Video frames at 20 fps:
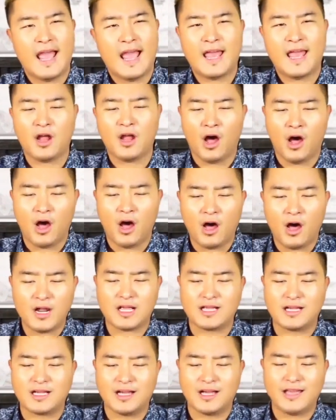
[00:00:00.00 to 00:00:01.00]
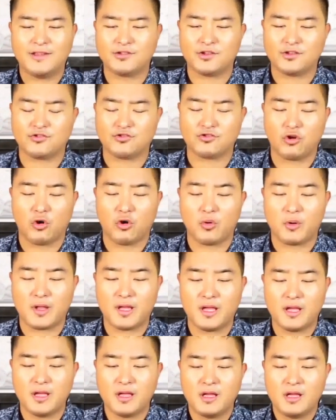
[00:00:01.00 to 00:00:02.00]
And Hanukkah is a
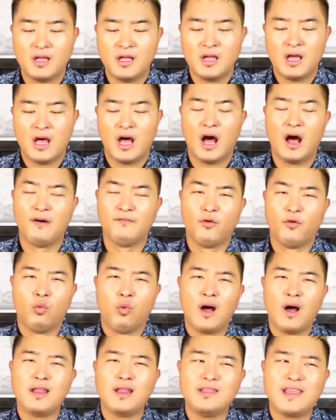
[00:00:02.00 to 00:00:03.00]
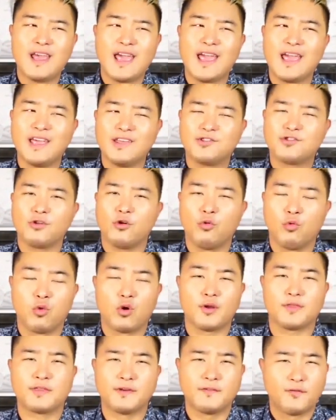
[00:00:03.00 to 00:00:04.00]
story of 1 day's
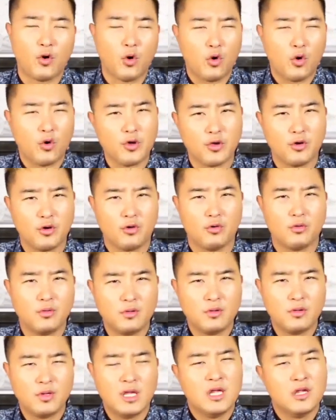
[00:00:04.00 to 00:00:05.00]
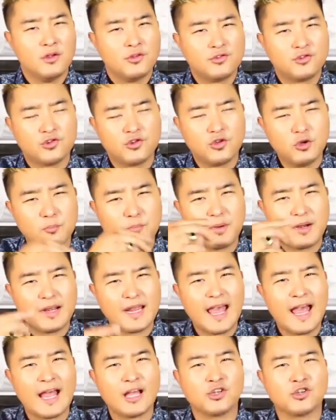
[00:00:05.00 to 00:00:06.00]
worth of oil
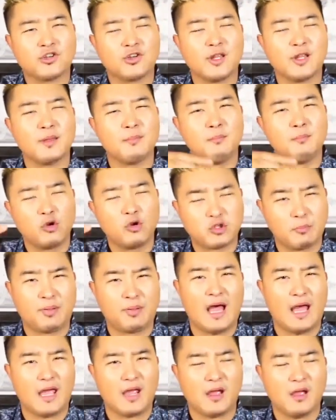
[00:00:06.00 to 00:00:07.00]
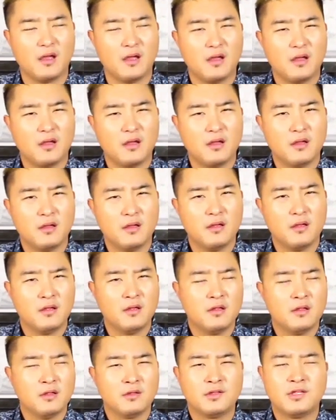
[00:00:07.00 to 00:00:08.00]
supernaturally multiplying
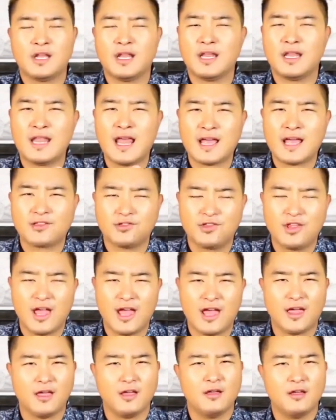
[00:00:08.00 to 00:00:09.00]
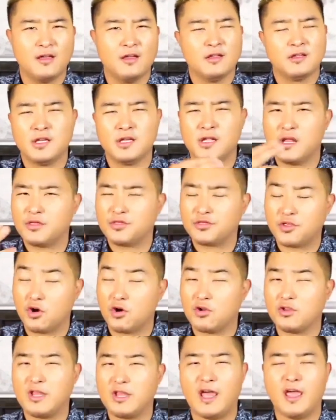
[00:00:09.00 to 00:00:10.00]
to the next day, to the
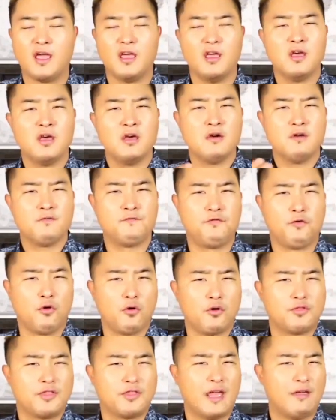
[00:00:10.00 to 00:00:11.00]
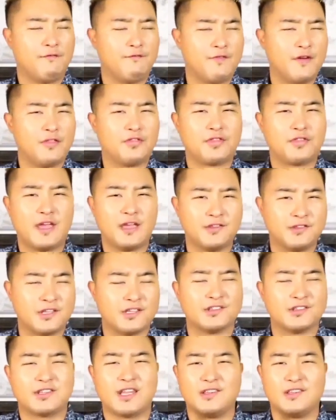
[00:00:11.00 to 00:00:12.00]
third day, fourth day, fifth day,
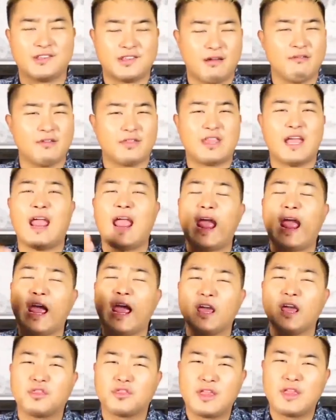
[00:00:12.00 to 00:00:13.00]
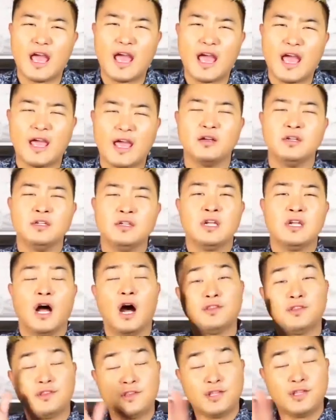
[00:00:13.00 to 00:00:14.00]
sixth day, seventh day, eighth day,
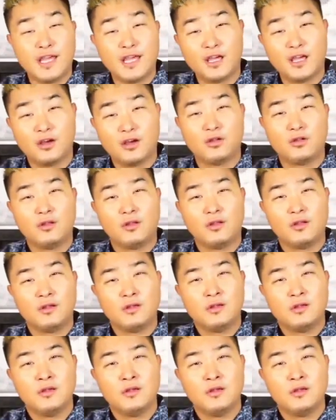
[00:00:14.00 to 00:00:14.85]
until